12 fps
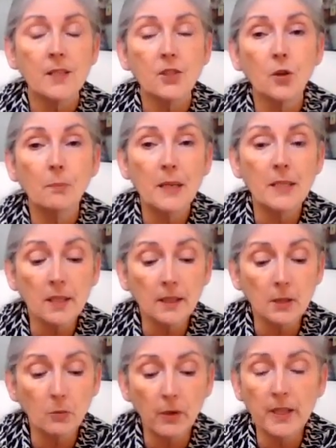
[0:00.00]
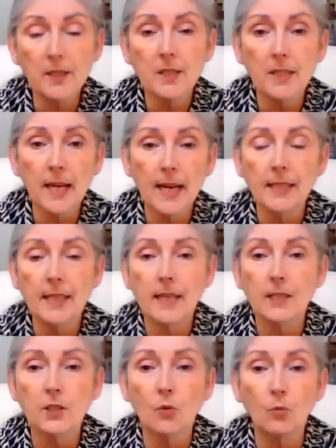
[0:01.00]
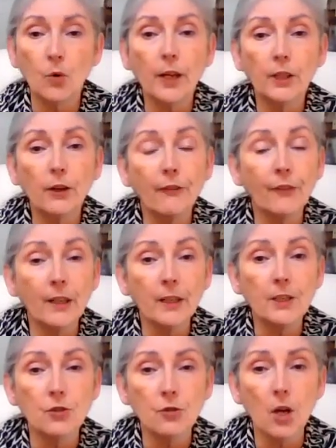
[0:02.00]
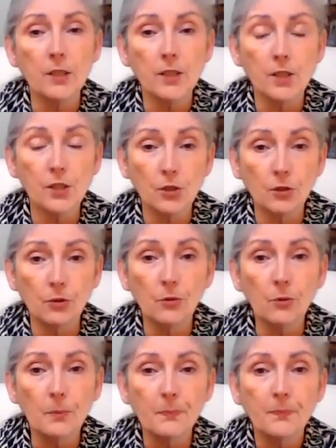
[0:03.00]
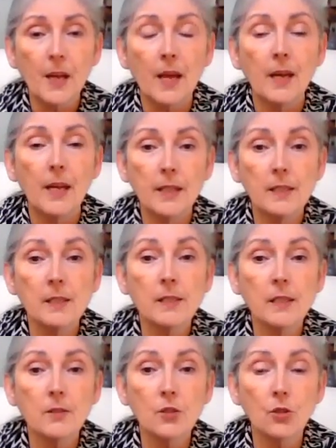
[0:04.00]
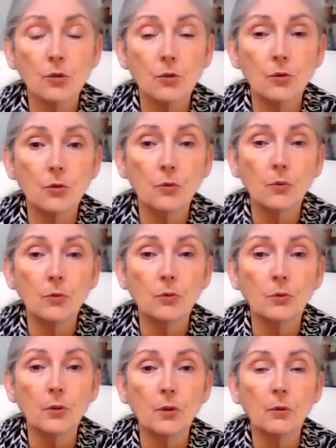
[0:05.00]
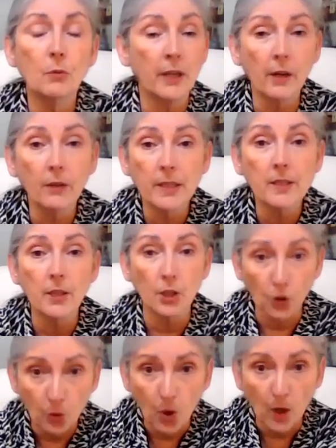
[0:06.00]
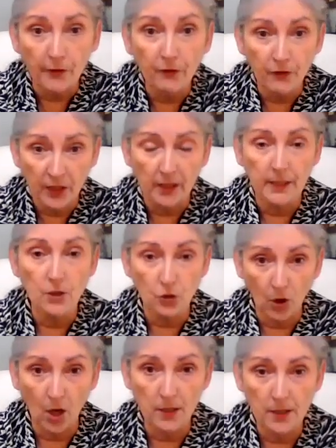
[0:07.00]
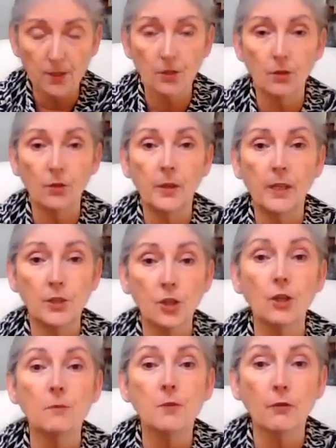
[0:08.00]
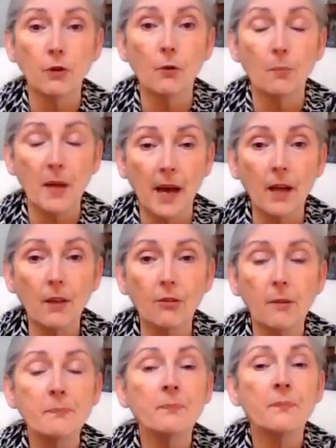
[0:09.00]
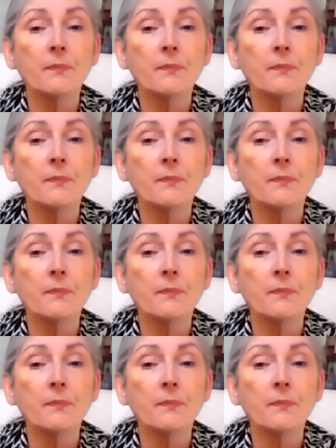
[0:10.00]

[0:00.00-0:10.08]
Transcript: So basically what it's saying is what you're feeling drawn to do is to, whatever it is that you are feeling drawn to do in terms of your path,